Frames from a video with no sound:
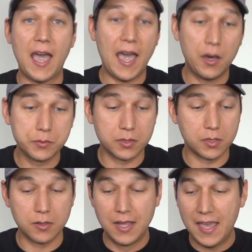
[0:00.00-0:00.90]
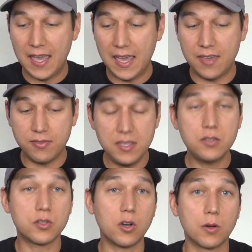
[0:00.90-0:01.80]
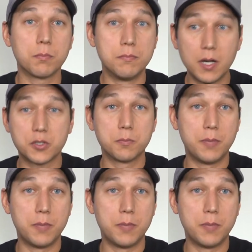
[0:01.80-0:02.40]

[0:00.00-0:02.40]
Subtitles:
out there, and these are much